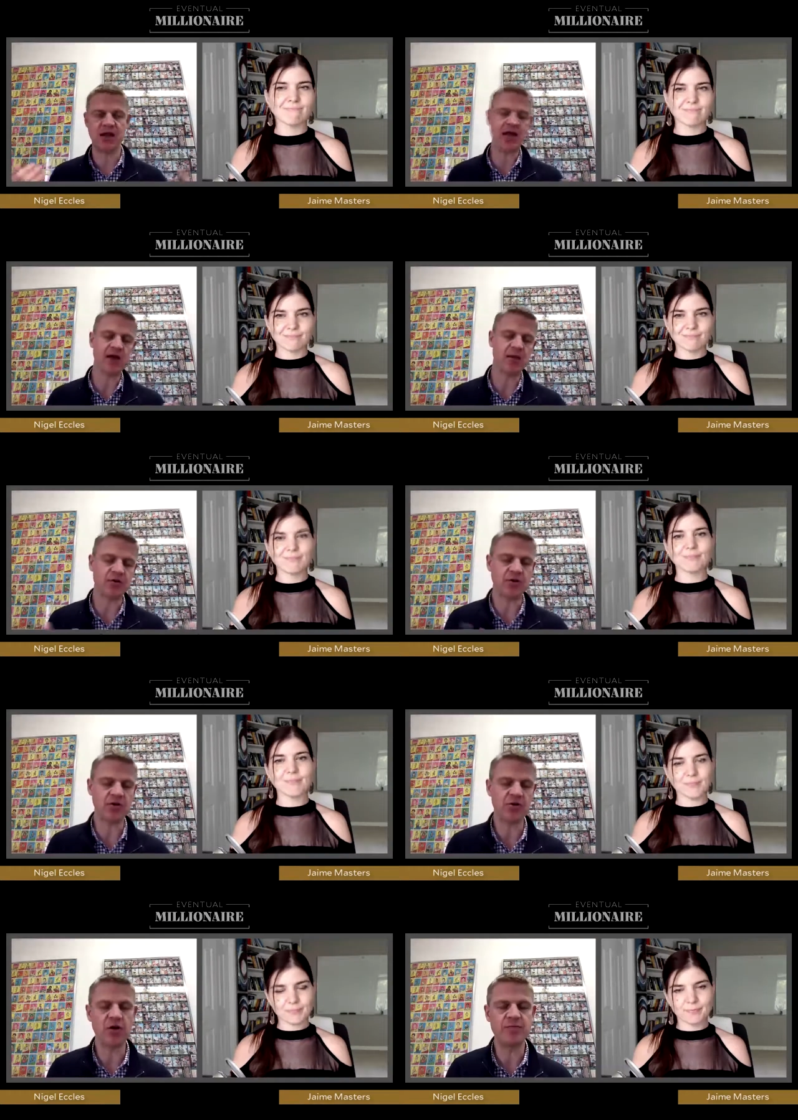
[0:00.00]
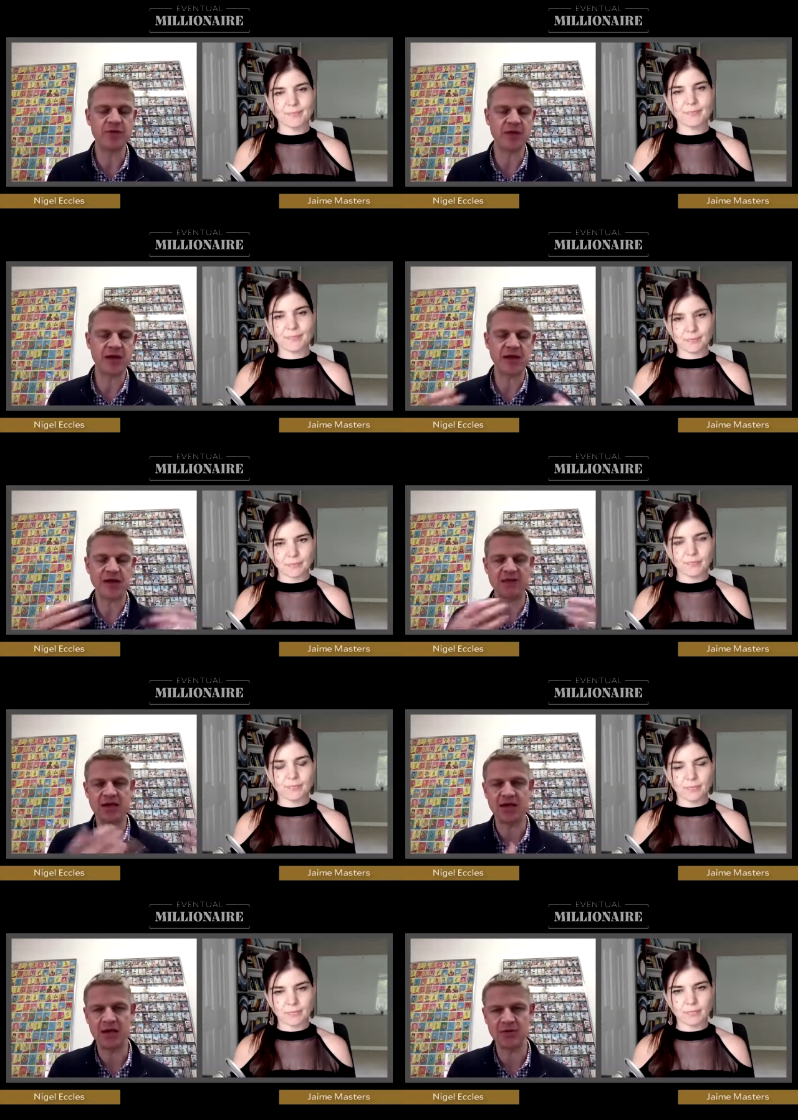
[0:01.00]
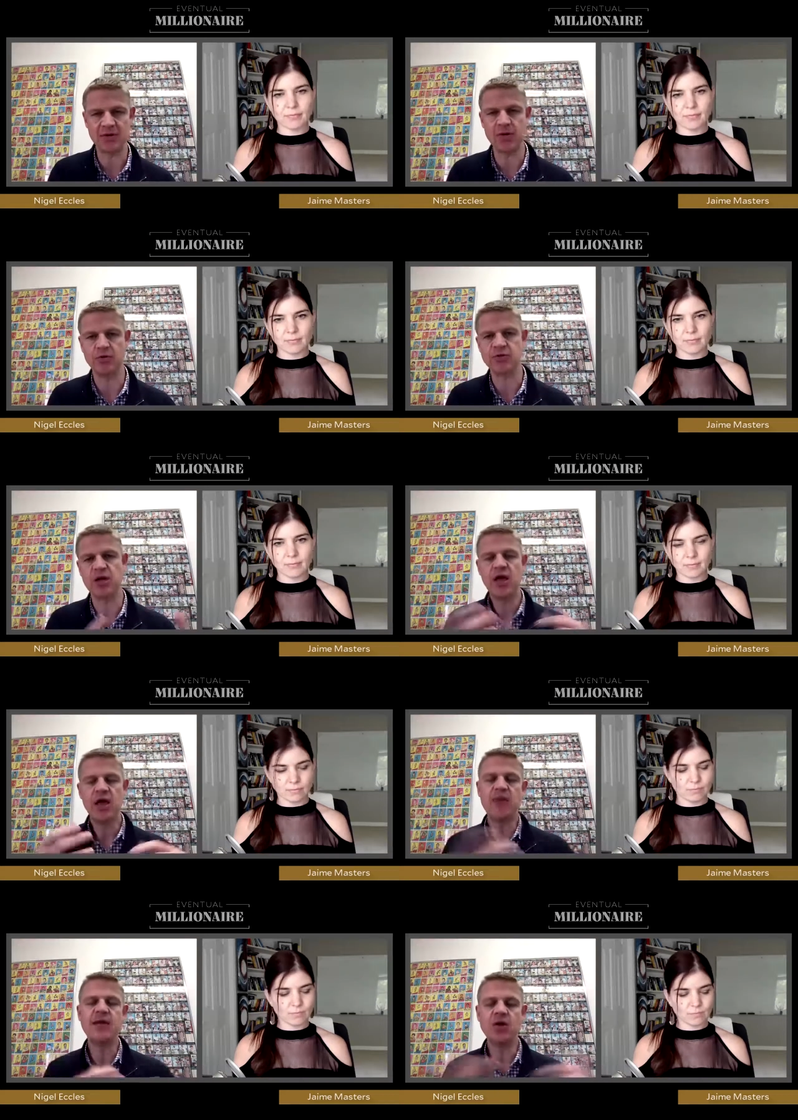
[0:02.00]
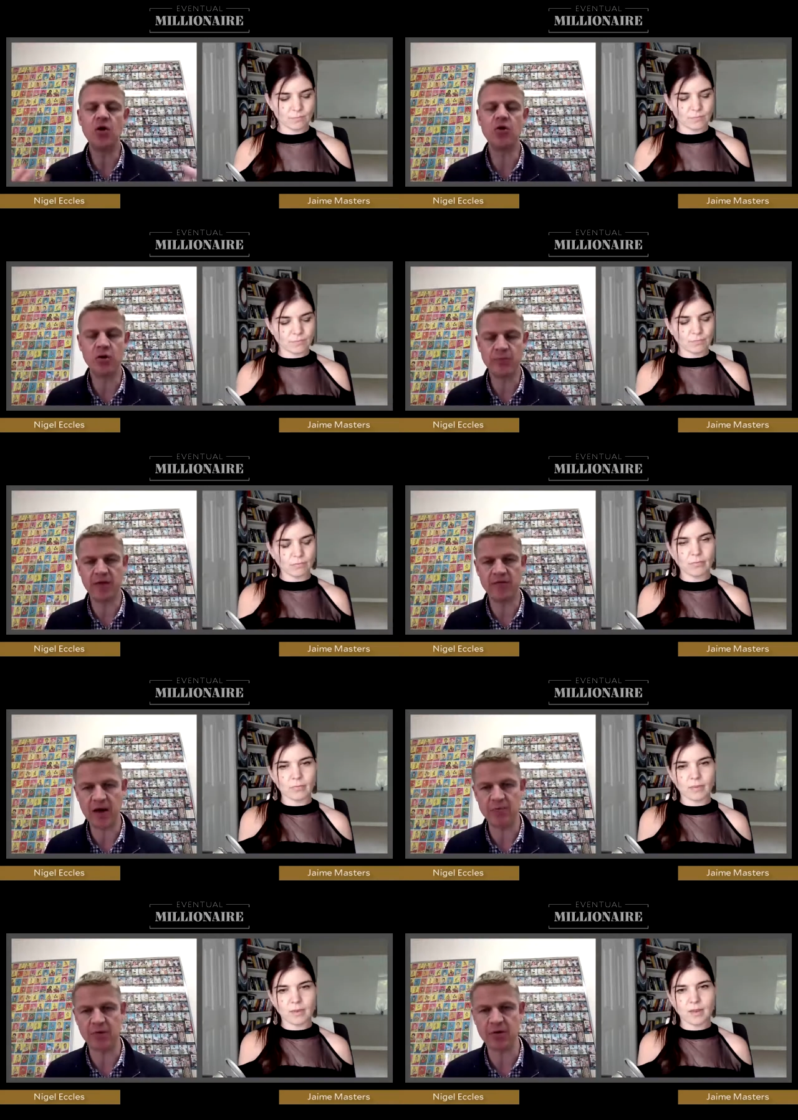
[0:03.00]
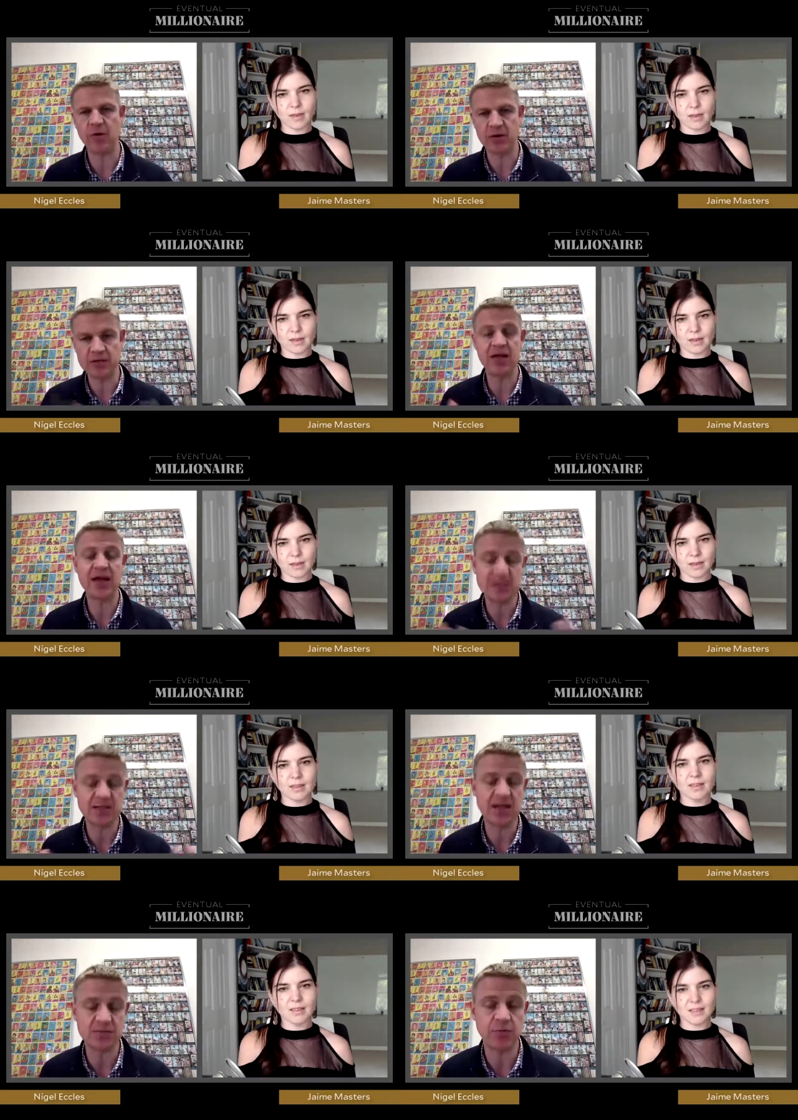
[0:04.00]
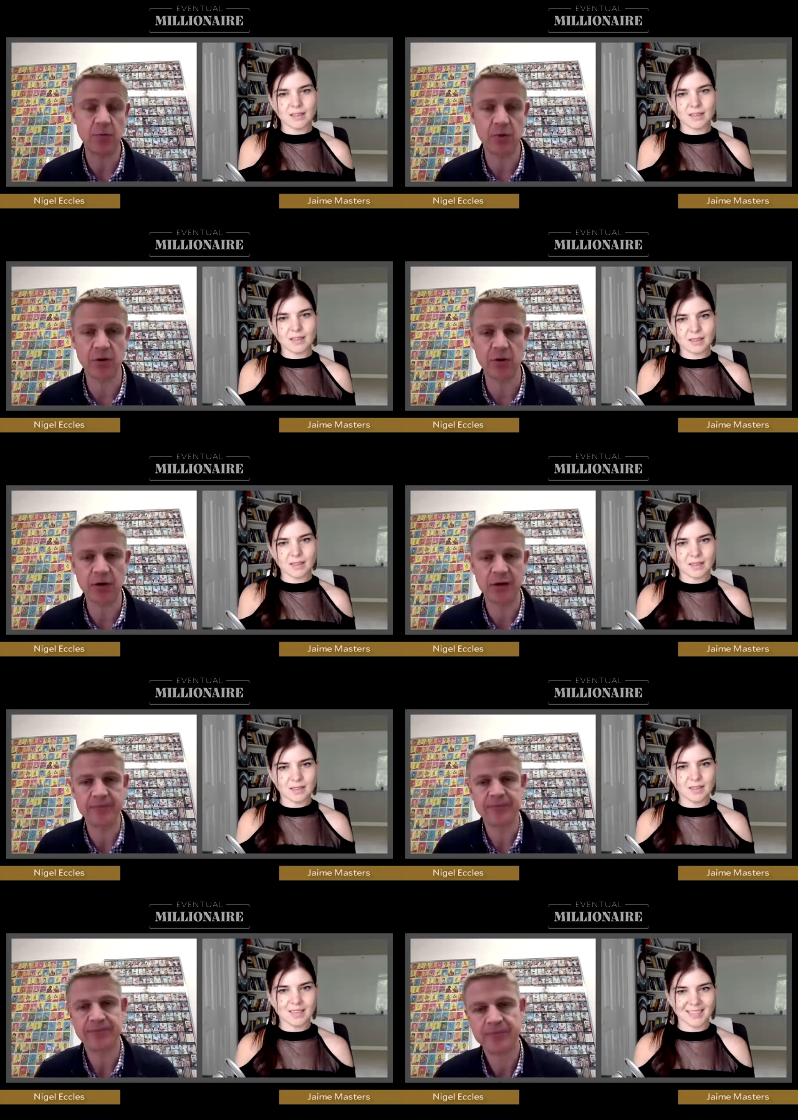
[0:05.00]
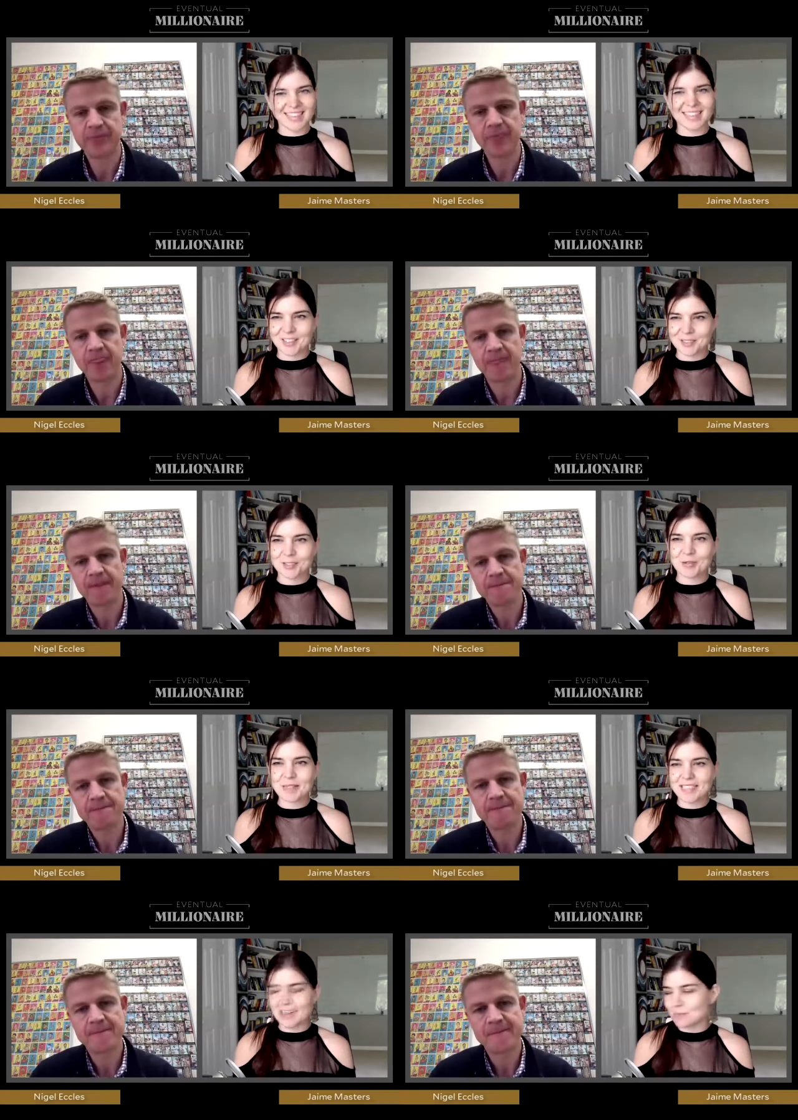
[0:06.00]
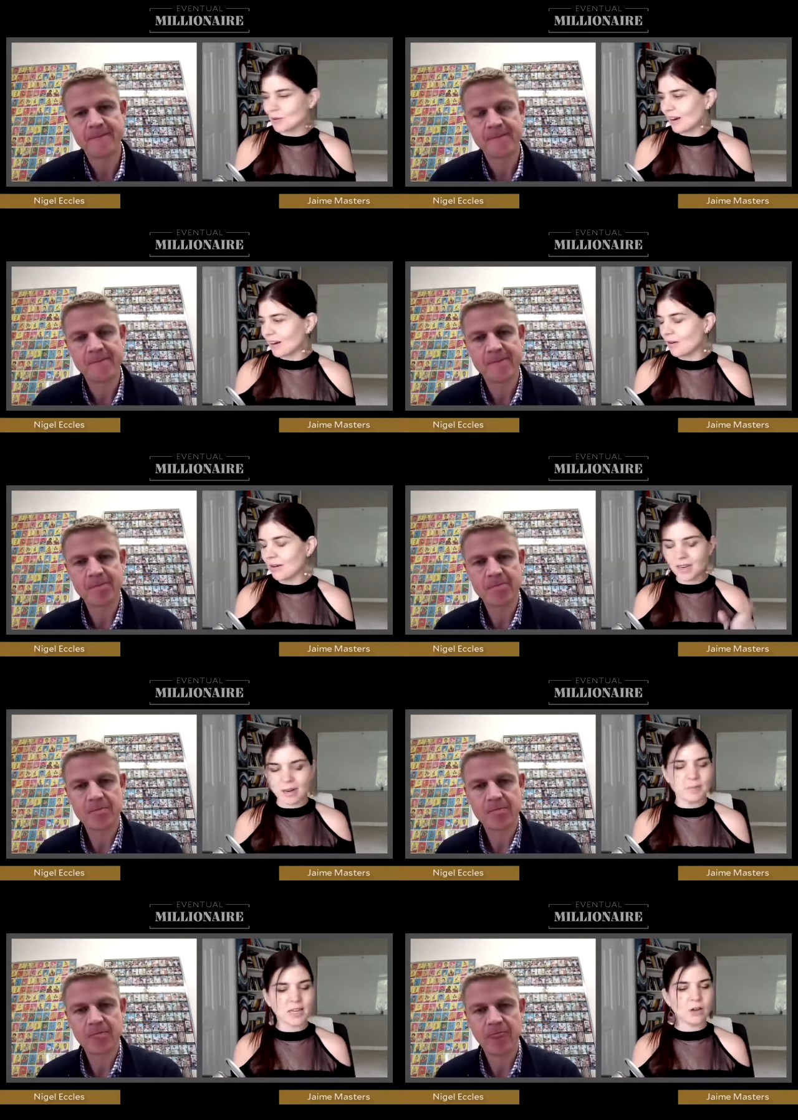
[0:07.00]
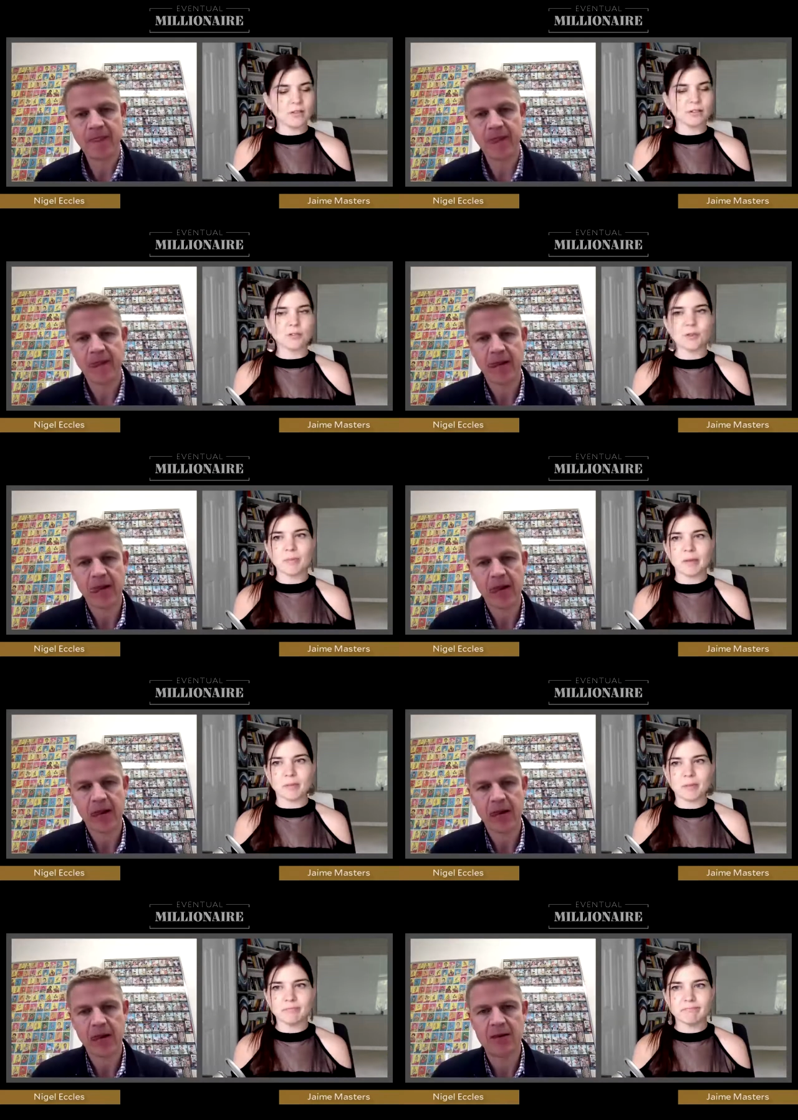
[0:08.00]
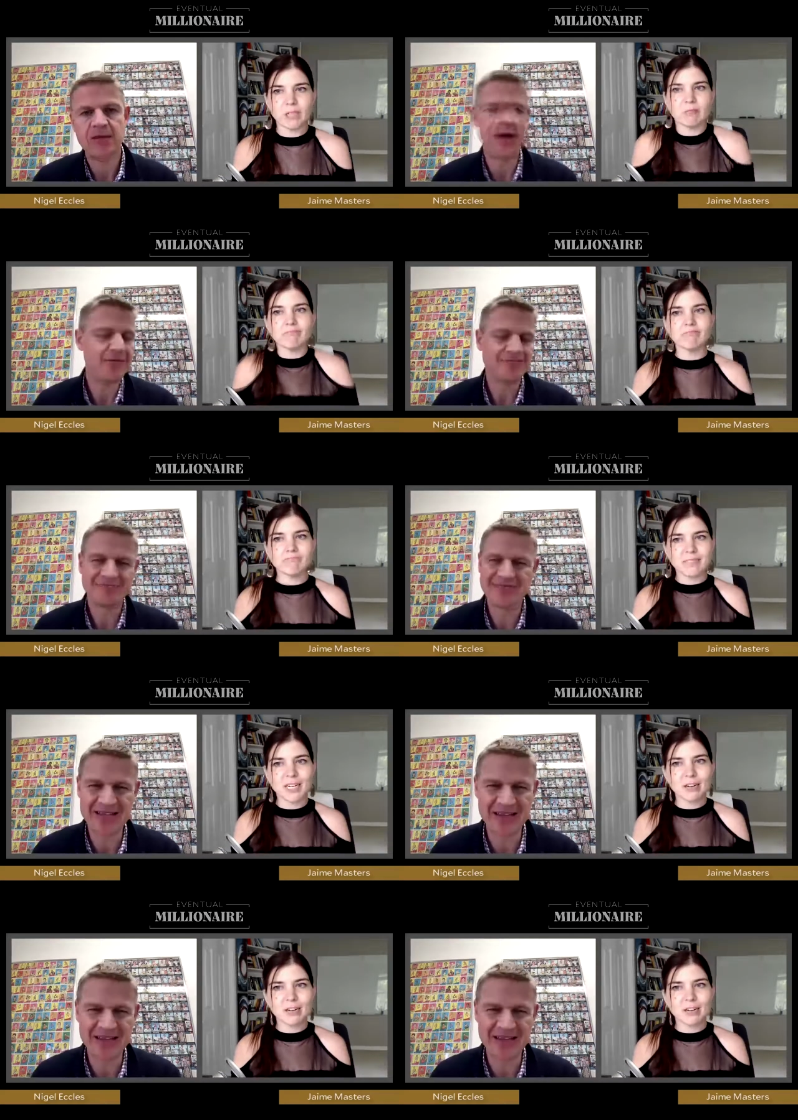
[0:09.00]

Speaker 1: saying, "Hey, come and join the group," so they can actually connect with the host and they know there'll be a vibrant community. So that's that's what we're doing.
Speaker 2: Yeah, there's so many times where I go in and I'm like, oh, there's three people. Oh, yeah. You know,